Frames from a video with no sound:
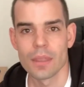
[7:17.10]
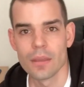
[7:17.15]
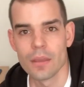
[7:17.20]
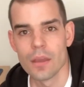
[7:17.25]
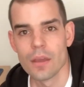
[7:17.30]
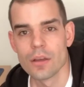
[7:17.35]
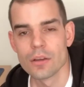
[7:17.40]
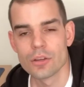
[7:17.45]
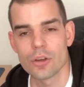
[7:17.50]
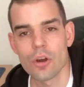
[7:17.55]

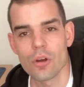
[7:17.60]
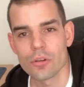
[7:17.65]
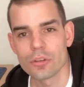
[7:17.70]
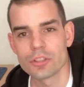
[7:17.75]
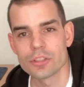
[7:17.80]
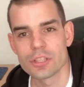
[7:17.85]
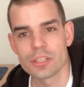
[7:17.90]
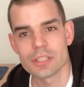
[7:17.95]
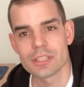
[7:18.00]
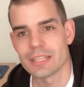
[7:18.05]
God
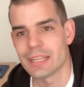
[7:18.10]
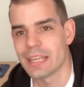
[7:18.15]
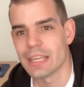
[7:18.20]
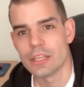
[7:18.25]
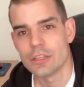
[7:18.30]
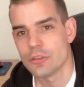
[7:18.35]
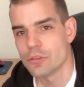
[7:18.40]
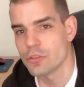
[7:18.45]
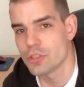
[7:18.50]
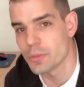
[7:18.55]
doesn't need
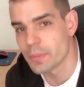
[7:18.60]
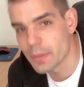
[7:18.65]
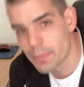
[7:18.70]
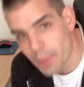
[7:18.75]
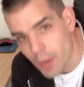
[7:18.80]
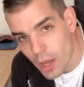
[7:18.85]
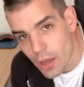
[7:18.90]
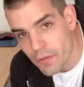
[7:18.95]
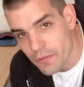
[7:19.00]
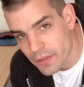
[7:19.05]
you to be
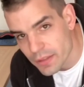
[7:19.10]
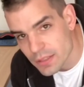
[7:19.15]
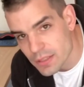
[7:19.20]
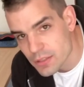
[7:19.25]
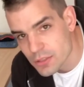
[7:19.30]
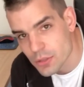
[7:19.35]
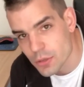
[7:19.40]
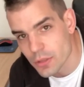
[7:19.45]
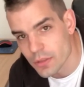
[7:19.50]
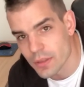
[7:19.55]
perfect at
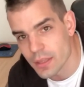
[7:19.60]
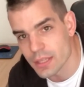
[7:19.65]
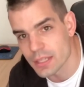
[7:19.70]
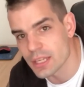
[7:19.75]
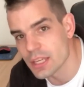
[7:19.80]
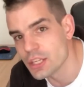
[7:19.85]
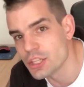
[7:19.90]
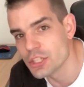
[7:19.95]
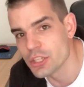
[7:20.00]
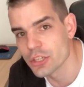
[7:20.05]
doing this. He
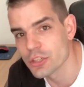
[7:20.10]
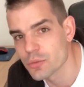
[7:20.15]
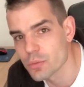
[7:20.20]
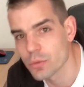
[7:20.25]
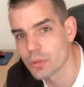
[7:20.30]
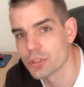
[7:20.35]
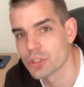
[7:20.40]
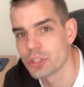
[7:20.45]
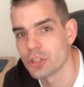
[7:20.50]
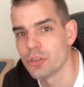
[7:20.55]
just
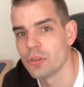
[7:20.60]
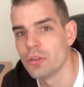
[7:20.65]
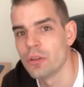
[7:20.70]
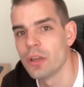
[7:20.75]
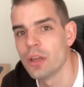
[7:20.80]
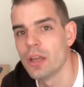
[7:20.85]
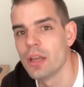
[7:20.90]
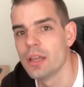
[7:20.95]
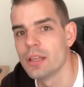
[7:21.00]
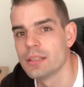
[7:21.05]
wants you
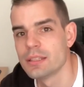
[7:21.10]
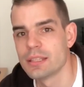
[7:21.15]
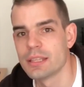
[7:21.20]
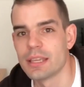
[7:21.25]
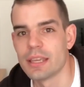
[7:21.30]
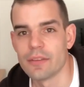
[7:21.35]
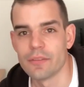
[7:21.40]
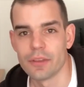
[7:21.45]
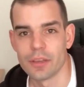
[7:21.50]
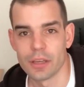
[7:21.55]
to
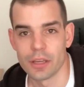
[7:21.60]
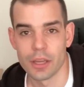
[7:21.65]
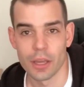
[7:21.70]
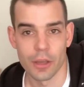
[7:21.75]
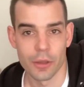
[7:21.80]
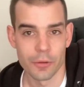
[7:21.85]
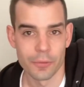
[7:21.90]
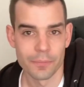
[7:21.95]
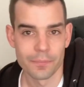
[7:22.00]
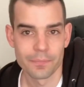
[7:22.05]
give it a go.
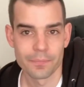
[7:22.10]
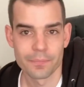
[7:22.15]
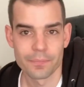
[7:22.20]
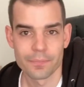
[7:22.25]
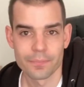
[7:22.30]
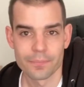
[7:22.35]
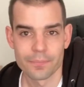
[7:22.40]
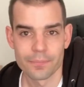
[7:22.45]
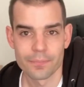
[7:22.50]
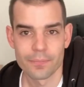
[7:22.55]

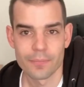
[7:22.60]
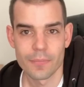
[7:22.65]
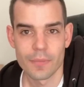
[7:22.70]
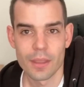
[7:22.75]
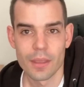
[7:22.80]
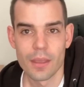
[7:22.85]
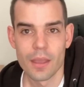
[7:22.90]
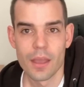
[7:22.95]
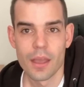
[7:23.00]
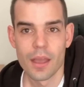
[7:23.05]

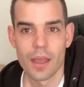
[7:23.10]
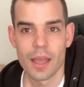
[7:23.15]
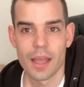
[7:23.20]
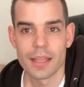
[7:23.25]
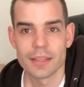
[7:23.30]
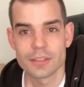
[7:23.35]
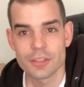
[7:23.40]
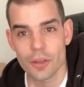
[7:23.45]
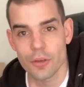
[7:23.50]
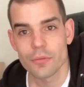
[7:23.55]

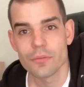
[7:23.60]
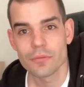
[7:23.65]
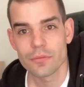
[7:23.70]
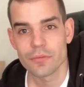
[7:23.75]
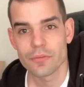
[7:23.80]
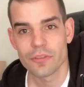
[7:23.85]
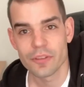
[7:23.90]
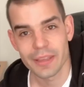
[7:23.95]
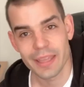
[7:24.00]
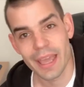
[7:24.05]
And don't
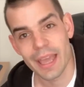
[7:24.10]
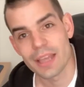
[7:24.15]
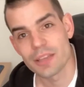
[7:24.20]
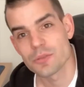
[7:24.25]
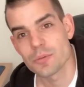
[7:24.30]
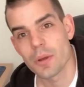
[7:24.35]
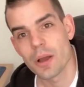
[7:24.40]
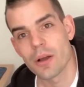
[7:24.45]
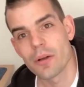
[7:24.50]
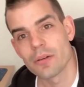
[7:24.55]
forget as
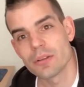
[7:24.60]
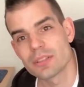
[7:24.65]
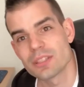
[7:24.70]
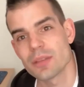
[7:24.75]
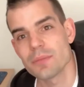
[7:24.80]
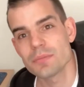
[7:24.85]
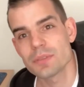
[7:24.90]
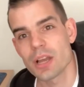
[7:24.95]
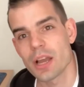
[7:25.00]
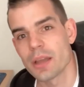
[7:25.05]
well,
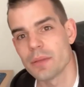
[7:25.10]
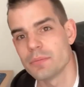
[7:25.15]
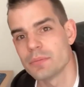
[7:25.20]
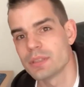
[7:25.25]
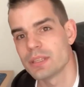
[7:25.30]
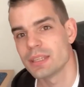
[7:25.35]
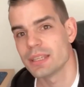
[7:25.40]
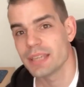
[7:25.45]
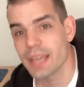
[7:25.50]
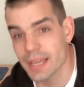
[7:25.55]
sometimes,
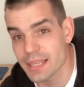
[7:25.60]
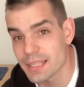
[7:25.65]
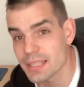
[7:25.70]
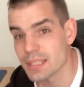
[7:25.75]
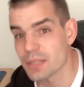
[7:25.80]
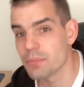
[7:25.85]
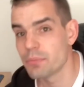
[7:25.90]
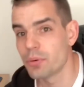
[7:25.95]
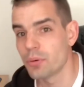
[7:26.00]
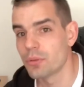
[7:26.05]
yes, it's
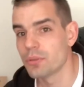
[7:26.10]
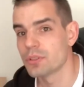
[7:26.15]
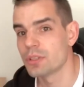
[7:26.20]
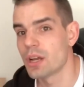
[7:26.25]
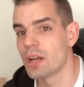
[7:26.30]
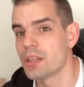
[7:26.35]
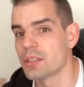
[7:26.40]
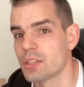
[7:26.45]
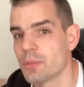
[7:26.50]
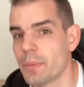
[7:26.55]
important to
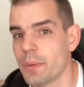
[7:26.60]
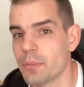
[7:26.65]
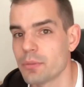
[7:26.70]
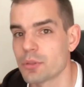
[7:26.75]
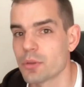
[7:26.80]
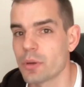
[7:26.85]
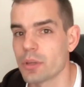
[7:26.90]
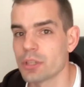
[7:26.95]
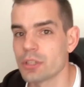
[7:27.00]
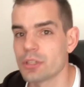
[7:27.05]
answer people's
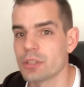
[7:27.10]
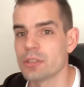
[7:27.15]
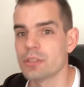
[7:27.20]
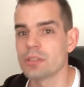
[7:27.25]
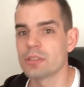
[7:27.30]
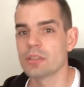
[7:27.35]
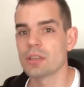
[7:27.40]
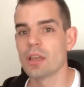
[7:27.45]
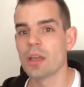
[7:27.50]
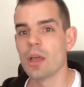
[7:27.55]

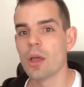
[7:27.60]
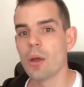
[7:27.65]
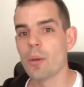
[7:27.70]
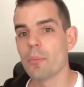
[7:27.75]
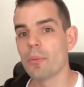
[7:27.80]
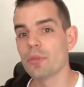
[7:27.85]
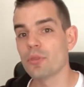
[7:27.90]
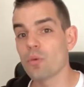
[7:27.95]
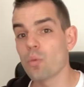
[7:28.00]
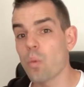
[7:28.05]
questions,
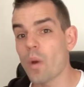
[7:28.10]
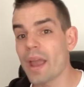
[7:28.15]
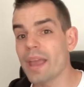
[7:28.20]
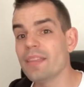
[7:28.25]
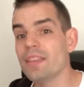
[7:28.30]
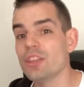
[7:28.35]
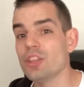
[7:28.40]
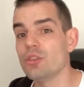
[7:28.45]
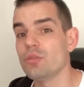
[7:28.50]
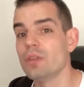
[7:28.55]
but the way
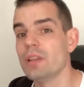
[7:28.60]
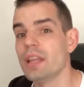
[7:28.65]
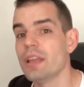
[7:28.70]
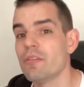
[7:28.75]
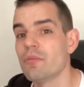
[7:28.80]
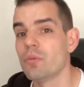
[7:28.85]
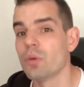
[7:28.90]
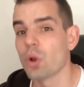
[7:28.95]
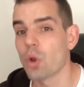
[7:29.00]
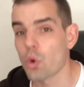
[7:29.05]
that you
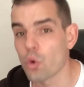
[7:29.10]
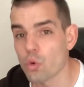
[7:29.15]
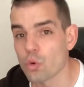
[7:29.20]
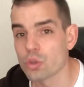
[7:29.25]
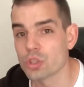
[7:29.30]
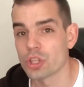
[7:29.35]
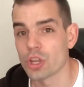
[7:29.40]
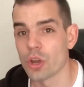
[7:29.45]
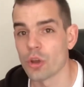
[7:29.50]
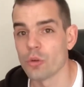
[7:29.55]
live will
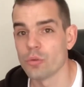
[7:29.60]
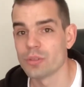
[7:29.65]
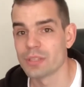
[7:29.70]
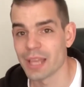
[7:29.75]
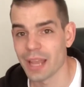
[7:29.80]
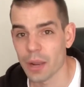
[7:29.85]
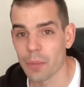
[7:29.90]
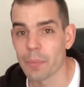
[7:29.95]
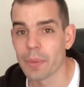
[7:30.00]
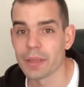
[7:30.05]
also
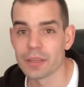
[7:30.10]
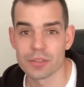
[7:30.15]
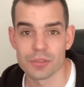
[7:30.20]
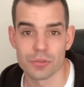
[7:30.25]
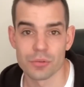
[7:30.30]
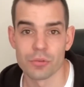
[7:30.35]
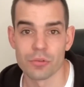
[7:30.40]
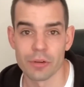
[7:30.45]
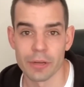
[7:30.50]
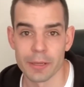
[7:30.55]
tell a big story.